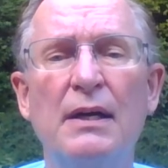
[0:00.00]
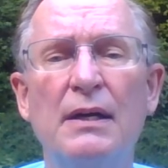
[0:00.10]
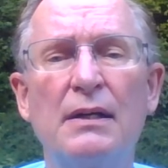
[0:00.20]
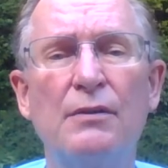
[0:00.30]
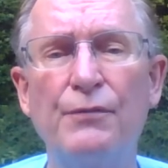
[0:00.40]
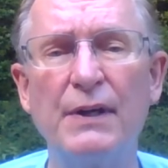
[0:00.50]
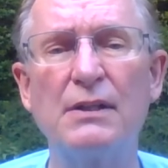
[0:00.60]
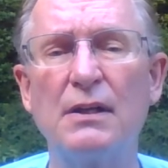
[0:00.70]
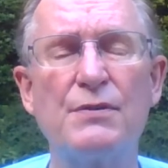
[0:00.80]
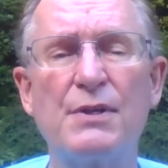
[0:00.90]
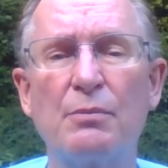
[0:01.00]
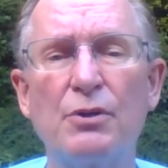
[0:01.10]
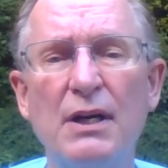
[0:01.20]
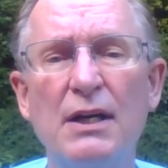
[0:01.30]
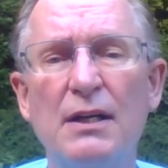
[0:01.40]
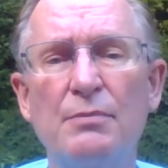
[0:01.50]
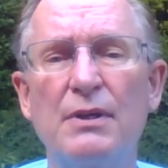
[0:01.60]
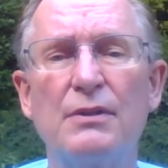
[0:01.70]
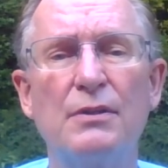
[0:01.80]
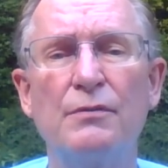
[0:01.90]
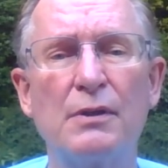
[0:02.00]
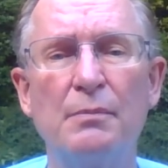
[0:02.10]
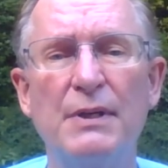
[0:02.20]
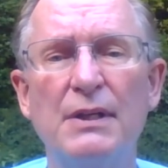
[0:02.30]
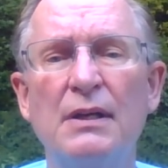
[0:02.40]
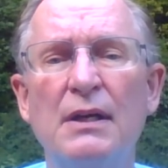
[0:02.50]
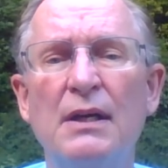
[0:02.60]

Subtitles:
convicted of some crime that you've committed